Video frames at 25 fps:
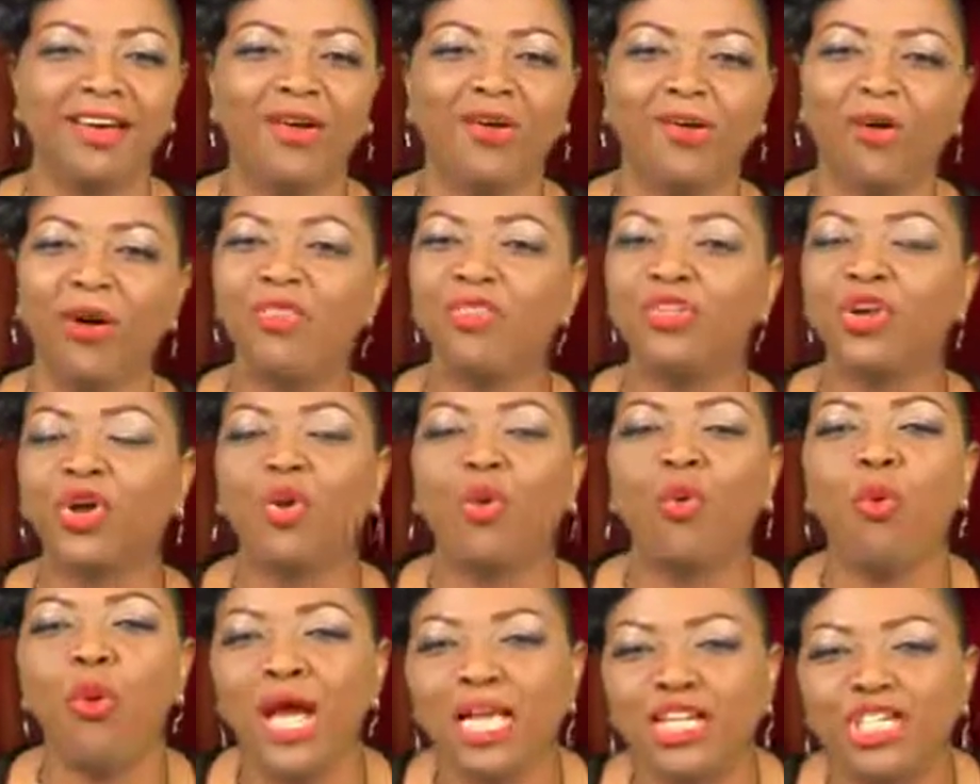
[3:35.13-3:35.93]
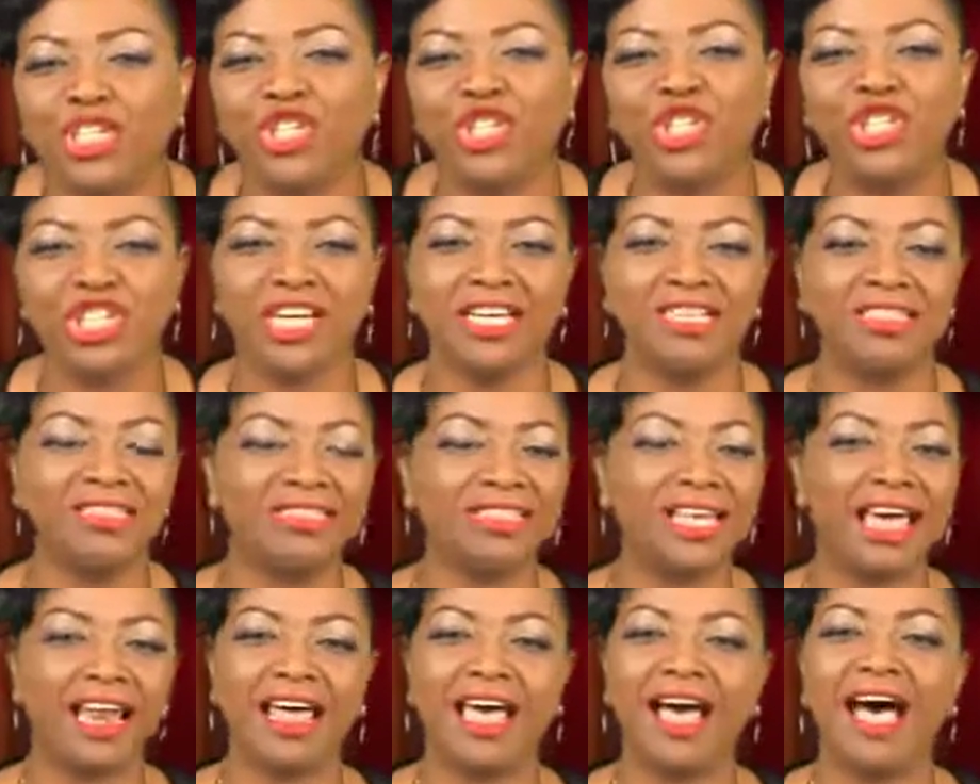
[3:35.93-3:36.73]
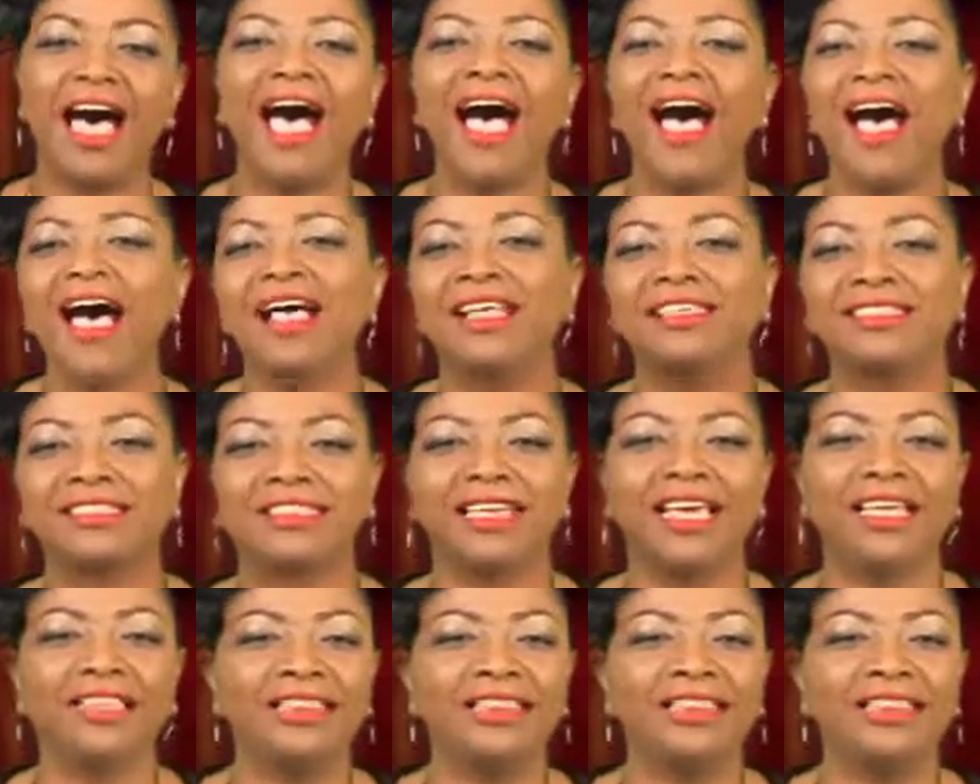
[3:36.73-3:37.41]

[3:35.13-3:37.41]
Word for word: all the questions that are asked.